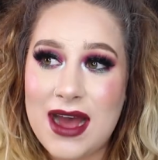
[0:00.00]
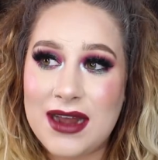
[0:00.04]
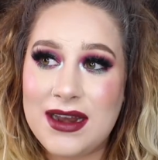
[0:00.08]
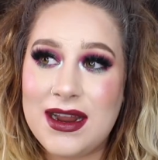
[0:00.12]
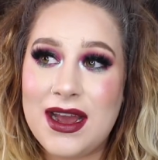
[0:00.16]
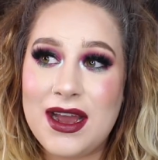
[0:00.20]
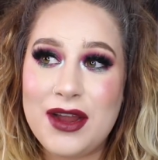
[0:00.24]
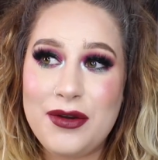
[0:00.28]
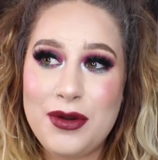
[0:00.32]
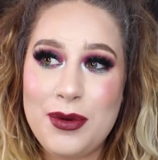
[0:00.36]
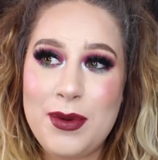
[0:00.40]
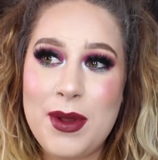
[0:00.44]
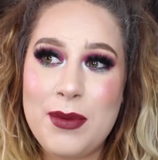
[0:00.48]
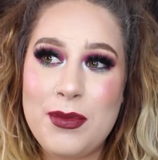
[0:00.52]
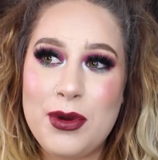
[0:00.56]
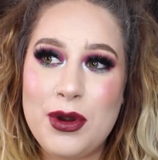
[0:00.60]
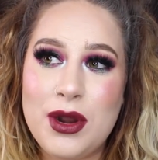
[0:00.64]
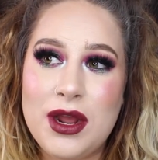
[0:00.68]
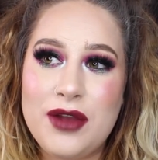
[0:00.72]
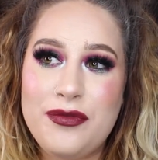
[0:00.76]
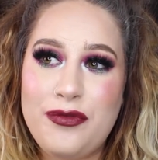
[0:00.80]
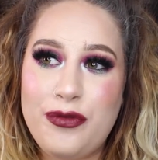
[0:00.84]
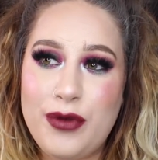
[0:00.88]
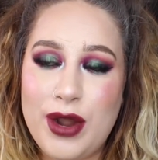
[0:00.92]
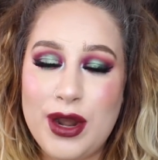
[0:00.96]
And I
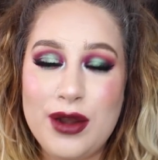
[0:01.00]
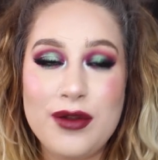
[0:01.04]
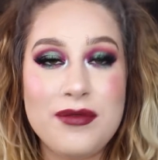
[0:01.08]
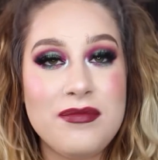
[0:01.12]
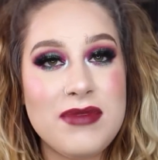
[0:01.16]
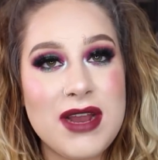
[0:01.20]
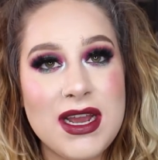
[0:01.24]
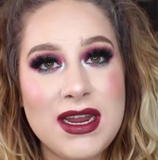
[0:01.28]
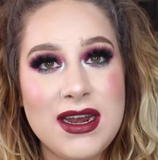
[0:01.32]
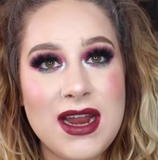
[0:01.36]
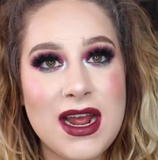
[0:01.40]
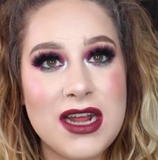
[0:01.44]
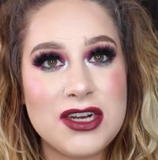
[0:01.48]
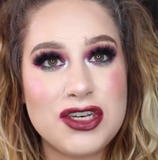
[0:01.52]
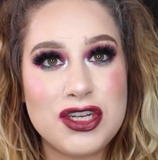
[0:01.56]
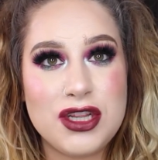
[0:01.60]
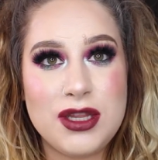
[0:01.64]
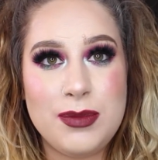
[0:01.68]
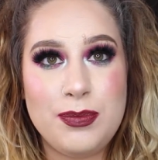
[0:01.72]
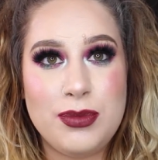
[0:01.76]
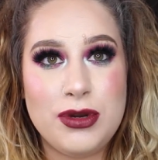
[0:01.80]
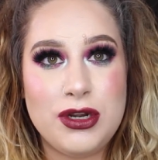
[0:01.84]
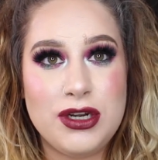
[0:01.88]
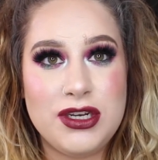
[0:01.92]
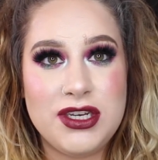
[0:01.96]
remember a friend of mine
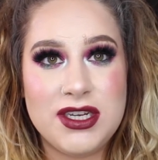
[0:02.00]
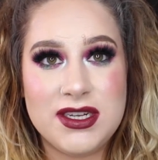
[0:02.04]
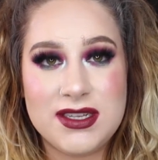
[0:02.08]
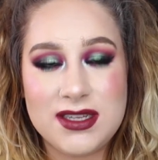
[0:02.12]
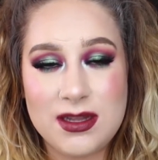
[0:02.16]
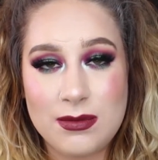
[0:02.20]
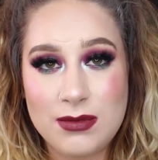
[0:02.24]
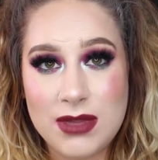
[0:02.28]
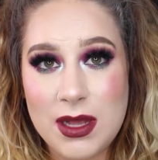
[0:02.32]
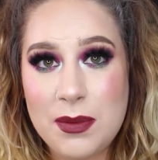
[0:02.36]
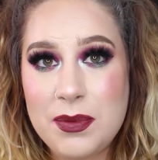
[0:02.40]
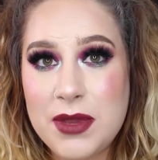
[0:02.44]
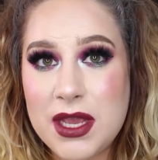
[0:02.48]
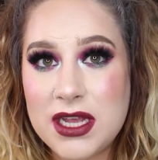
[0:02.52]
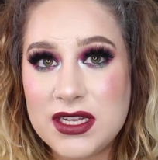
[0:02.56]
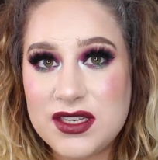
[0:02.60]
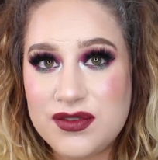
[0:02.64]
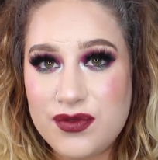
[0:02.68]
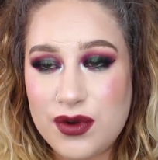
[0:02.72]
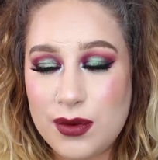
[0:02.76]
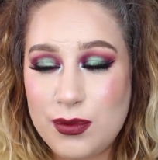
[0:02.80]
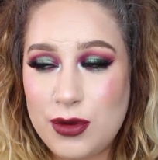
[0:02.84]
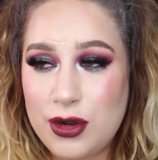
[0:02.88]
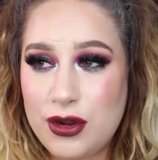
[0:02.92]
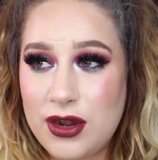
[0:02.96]
actually purchased some lip
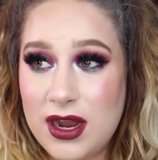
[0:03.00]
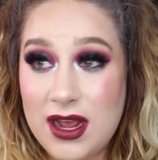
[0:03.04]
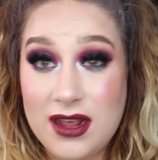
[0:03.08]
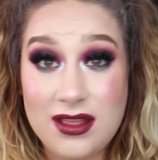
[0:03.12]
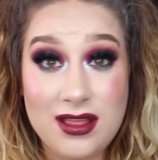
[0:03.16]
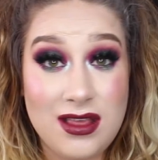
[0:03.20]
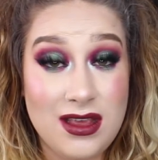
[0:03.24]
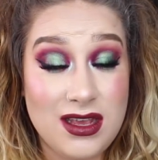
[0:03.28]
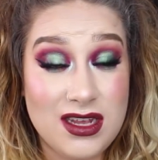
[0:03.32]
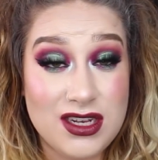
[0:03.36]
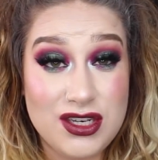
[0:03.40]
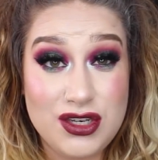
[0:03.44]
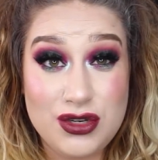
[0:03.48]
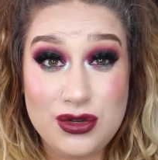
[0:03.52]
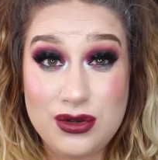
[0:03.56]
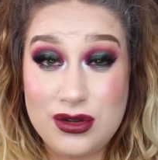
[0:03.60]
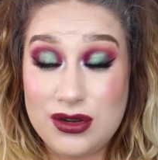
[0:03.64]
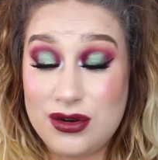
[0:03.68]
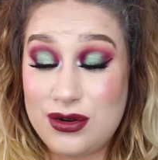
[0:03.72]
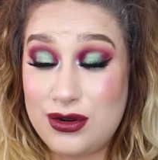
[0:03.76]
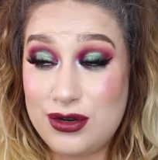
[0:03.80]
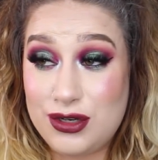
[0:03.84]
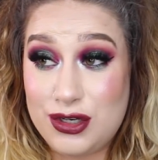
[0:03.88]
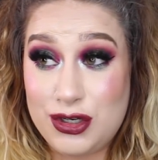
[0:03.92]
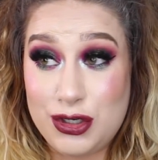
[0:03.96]
kits from her. I think it
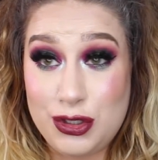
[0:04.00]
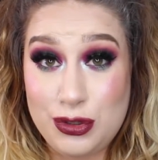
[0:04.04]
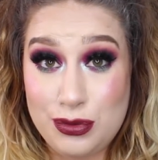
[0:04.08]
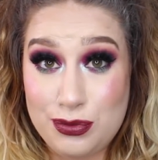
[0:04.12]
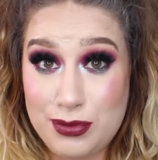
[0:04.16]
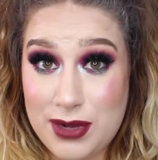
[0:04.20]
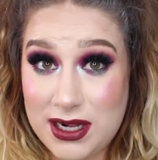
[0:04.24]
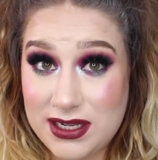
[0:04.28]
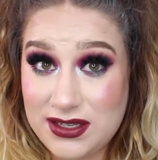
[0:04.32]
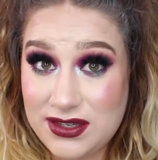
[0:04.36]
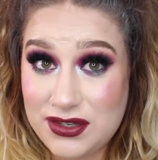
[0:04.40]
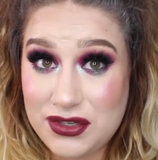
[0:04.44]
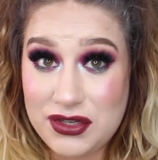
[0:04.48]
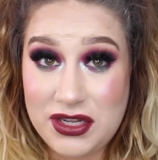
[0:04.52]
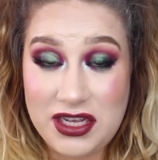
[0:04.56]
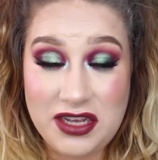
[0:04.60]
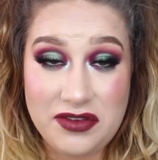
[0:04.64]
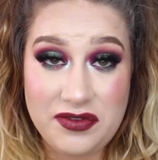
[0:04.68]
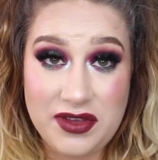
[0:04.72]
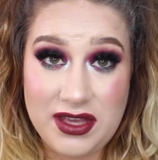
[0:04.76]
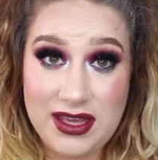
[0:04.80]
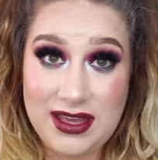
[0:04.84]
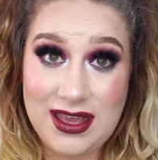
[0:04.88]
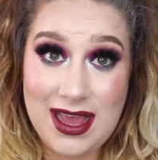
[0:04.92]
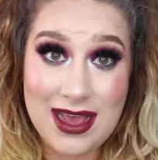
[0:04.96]
took her two months to
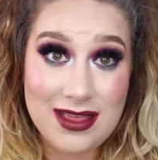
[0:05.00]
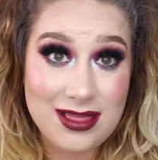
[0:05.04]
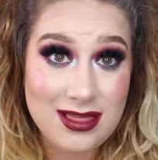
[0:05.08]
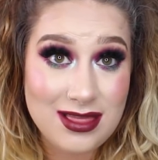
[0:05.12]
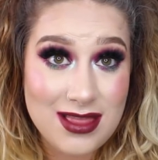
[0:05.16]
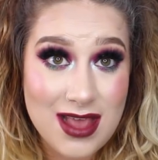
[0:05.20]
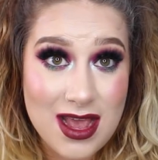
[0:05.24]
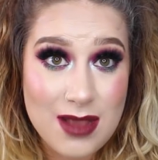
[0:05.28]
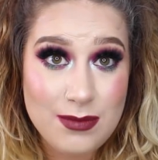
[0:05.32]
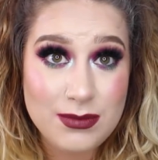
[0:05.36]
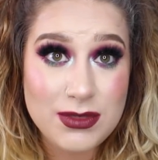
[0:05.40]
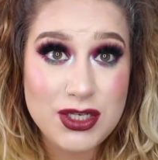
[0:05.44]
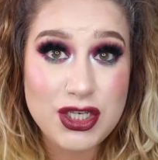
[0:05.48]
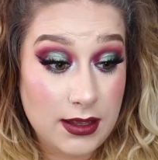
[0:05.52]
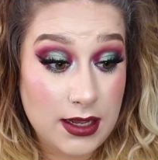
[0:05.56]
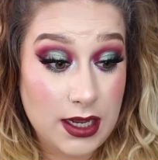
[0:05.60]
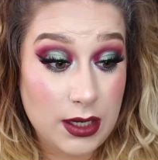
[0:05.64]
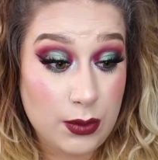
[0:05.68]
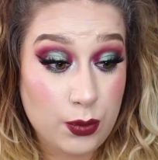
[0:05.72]
even get them.